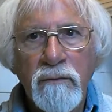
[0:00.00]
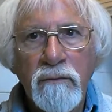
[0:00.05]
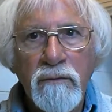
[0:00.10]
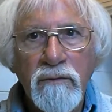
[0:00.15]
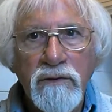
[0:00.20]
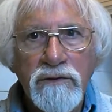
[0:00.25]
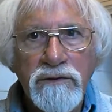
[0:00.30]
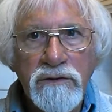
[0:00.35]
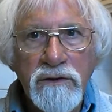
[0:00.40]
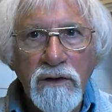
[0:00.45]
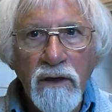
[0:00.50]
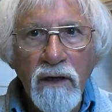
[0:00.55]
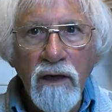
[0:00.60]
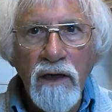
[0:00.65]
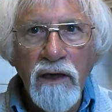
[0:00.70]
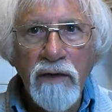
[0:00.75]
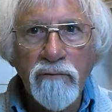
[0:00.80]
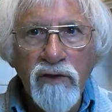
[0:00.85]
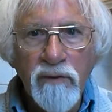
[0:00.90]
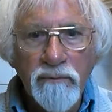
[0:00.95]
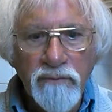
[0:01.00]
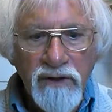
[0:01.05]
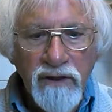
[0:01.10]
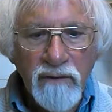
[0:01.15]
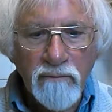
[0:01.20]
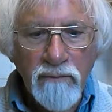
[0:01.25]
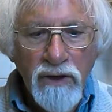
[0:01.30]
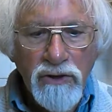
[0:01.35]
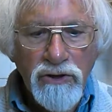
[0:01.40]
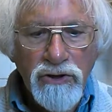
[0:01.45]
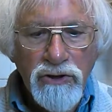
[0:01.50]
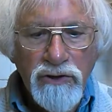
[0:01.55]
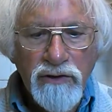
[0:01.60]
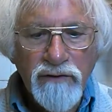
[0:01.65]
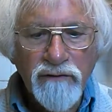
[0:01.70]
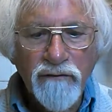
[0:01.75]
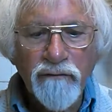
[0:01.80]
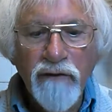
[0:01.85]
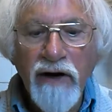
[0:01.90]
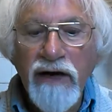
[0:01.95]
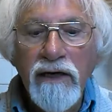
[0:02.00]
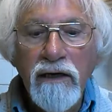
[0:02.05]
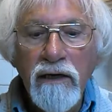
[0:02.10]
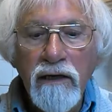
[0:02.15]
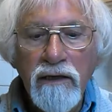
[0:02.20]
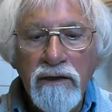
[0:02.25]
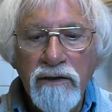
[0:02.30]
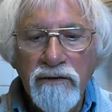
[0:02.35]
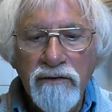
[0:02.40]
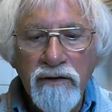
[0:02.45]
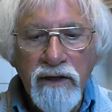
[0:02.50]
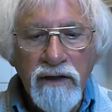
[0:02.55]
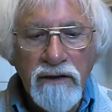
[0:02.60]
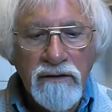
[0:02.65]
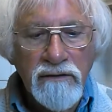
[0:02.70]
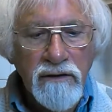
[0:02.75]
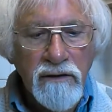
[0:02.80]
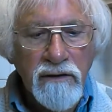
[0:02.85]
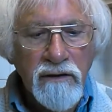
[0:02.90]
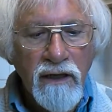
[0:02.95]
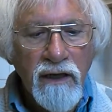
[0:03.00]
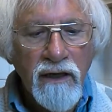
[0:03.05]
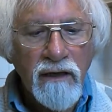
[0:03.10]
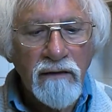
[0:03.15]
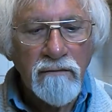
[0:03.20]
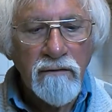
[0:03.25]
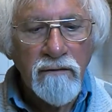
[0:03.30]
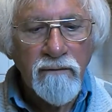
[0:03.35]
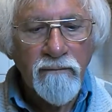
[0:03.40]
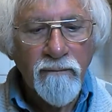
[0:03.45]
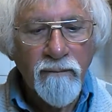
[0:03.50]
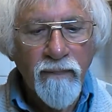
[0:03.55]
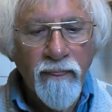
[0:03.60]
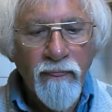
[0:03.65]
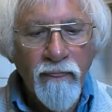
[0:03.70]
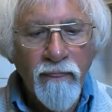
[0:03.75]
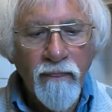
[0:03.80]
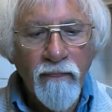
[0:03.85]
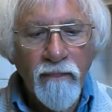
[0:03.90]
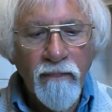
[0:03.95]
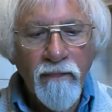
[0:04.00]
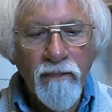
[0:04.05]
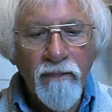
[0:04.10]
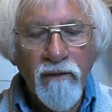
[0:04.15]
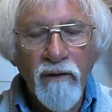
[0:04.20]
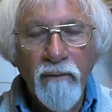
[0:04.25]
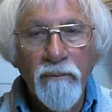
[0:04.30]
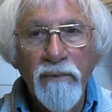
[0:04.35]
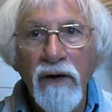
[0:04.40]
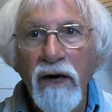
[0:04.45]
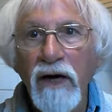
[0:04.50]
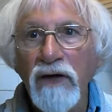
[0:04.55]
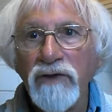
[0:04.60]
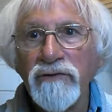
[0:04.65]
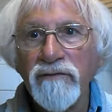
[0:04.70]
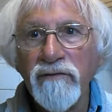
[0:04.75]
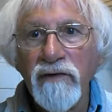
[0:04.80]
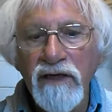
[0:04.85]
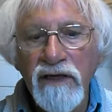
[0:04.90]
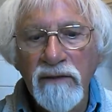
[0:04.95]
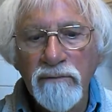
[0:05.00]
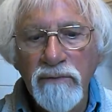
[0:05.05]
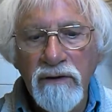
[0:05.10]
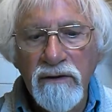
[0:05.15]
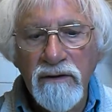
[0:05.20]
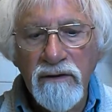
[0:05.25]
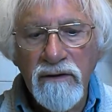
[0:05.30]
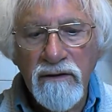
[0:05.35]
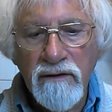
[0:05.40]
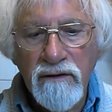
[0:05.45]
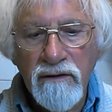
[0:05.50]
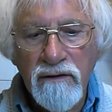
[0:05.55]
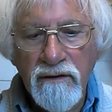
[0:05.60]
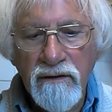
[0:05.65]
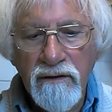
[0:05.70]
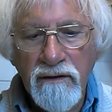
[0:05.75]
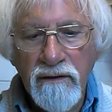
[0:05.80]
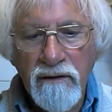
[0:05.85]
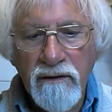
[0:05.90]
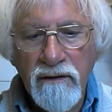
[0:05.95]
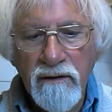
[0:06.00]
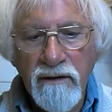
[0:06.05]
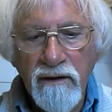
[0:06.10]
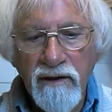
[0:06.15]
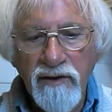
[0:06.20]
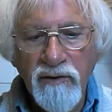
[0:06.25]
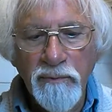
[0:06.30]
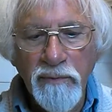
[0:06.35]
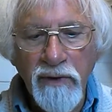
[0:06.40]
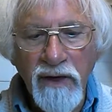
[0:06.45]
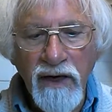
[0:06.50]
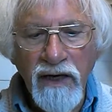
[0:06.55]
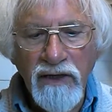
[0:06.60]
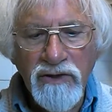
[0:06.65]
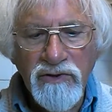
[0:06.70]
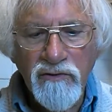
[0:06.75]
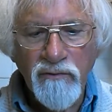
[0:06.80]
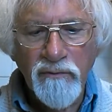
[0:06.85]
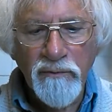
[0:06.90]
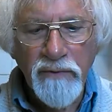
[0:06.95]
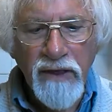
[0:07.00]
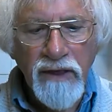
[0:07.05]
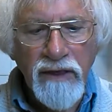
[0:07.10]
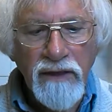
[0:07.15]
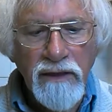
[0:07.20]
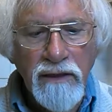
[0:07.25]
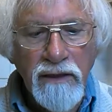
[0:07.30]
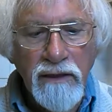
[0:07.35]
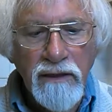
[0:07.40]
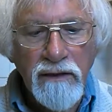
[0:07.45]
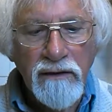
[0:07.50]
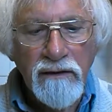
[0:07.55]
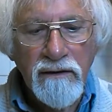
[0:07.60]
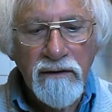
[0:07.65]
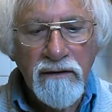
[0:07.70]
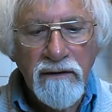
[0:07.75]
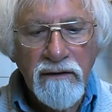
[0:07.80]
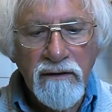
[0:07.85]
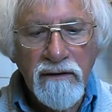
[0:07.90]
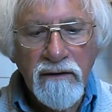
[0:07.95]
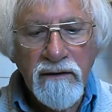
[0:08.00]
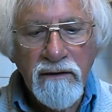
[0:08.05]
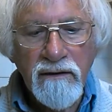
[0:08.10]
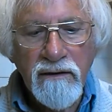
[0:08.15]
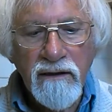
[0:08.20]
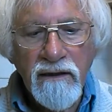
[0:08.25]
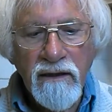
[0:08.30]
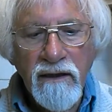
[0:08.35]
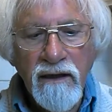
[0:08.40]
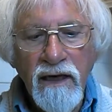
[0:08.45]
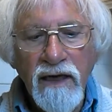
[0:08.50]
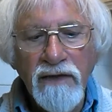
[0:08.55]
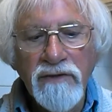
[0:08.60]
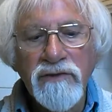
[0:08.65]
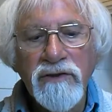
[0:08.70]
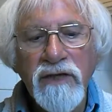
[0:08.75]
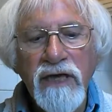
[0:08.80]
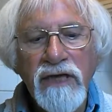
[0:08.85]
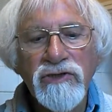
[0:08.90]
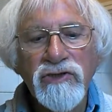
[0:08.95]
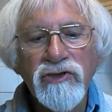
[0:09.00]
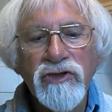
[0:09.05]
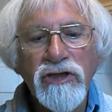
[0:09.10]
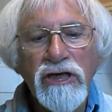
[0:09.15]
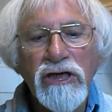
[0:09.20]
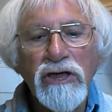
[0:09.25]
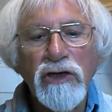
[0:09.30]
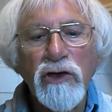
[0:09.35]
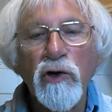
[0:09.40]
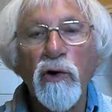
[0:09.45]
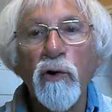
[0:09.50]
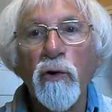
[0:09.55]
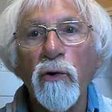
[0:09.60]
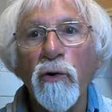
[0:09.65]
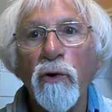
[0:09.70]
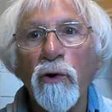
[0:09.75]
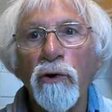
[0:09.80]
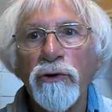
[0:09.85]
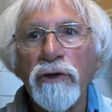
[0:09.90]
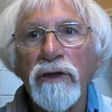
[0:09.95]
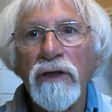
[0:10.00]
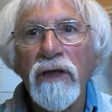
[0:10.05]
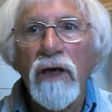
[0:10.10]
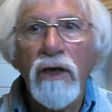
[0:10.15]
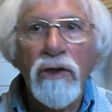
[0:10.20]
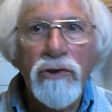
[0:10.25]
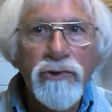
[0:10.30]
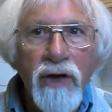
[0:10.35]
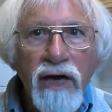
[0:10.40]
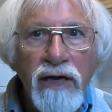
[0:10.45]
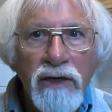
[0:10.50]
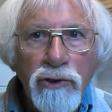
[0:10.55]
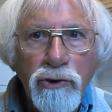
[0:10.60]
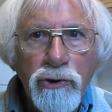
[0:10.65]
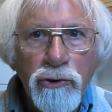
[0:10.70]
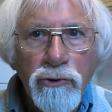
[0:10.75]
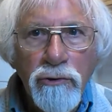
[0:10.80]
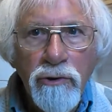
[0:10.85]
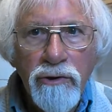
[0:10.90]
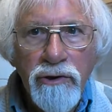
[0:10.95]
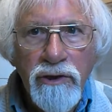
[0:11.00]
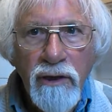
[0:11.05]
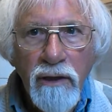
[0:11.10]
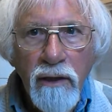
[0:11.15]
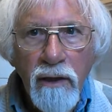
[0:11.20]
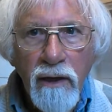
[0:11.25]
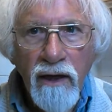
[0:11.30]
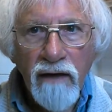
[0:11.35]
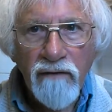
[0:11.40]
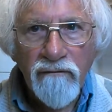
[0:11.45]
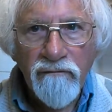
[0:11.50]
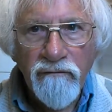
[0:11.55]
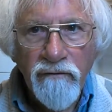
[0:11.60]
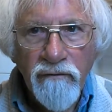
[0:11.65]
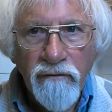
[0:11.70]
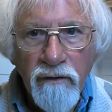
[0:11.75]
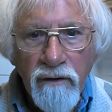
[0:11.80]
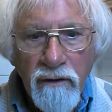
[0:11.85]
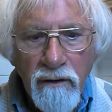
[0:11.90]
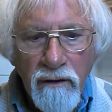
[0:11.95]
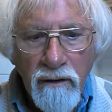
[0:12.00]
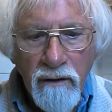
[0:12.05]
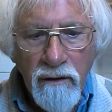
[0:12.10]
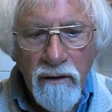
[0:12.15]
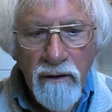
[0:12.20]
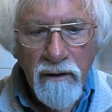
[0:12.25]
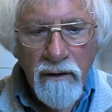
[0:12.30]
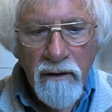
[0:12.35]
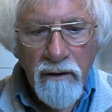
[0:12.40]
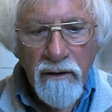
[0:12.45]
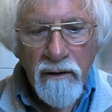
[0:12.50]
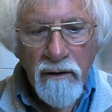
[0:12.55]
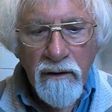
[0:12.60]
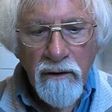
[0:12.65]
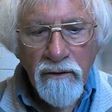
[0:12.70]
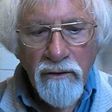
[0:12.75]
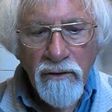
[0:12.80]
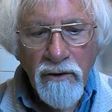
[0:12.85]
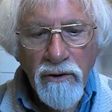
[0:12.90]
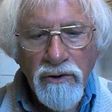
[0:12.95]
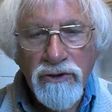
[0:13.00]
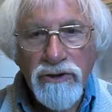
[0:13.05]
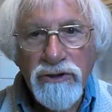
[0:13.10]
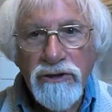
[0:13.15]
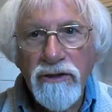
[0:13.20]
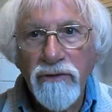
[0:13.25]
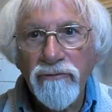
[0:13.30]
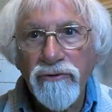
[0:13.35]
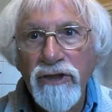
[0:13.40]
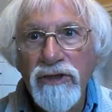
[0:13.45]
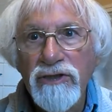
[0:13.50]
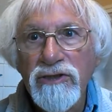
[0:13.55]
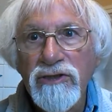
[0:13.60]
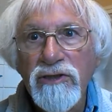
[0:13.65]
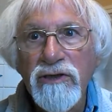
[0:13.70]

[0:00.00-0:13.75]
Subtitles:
The sky will be much friendlier then than now, a part of labour and a part of pain, and next in glory to enduring love, not this